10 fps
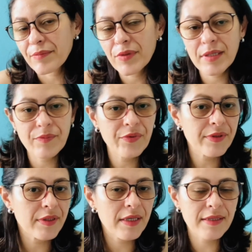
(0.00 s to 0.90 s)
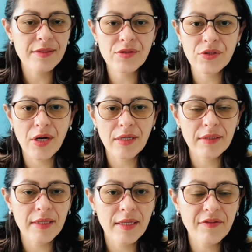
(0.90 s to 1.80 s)
I'm gonna put a
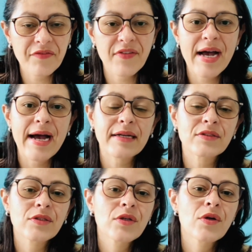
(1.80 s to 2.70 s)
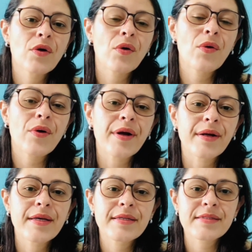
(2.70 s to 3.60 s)
startling fact
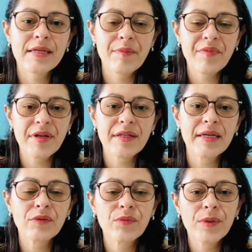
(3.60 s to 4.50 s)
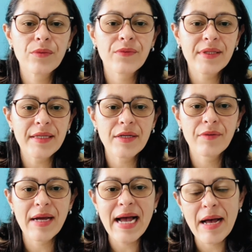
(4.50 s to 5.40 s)
or something that will really
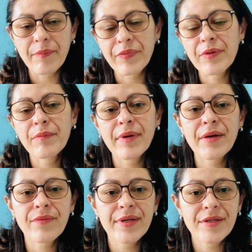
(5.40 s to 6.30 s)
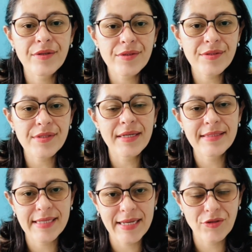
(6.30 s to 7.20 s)
grab my reader's
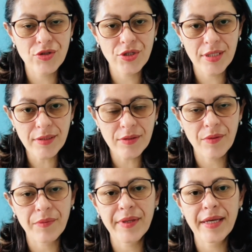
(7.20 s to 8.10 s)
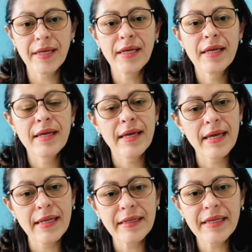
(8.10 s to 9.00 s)
attention, okay?
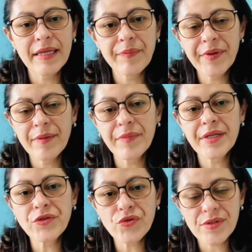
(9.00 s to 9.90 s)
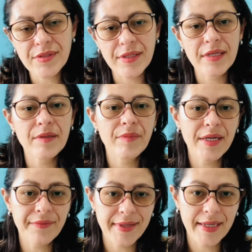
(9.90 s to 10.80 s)
And keep him interested in my
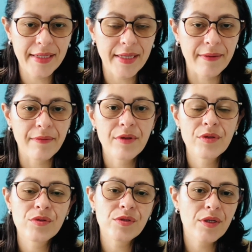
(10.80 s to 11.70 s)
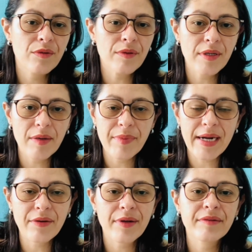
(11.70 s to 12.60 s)
writing. So, a
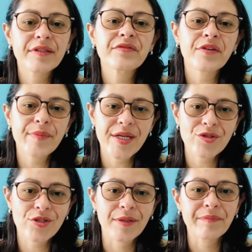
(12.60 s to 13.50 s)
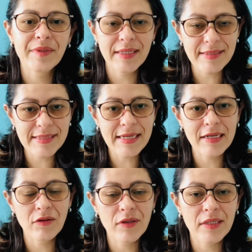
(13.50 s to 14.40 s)
background information. Let's take a
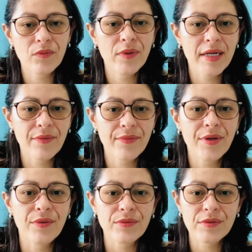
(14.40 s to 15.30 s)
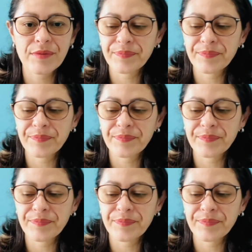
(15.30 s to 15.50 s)
look at what I wrote.